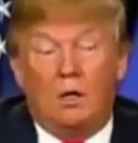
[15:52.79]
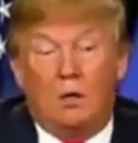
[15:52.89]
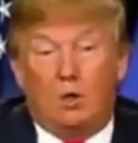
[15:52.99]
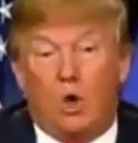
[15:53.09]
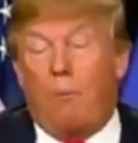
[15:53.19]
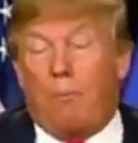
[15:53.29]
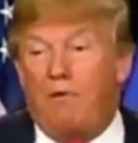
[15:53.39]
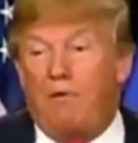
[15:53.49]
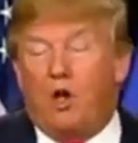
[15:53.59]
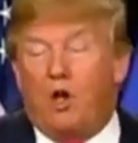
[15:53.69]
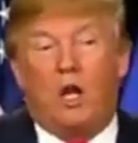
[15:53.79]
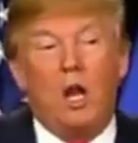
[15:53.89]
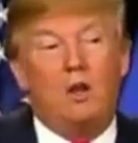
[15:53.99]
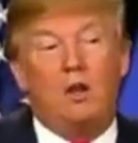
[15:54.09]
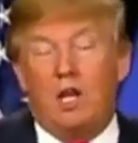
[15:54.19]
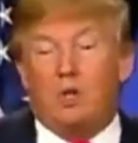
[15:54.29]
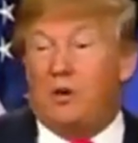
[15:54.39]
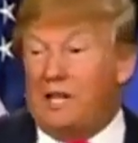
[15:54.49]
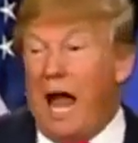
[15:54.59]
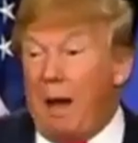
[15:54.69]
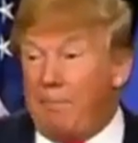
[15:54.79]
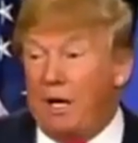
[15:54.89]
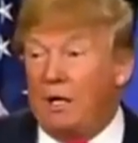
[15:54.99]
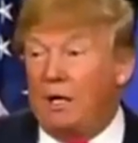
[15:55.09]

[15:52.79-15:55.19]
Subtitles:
Corporate inversion. So here's what's happening.